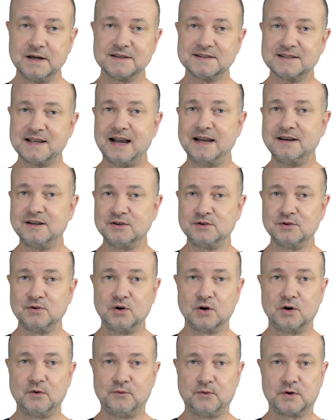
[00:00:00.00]
decided to
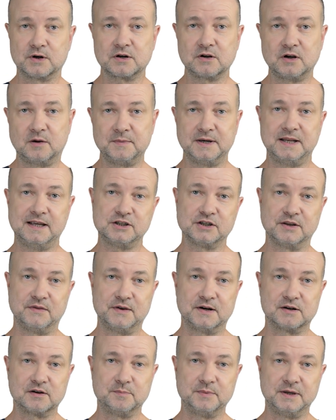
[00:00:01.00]
go for combination
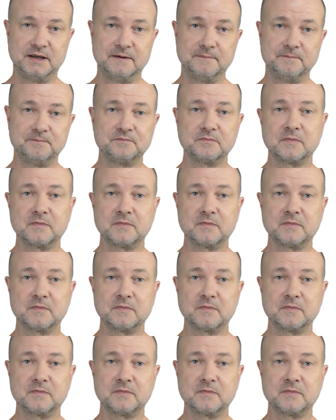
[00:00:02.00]
therapy.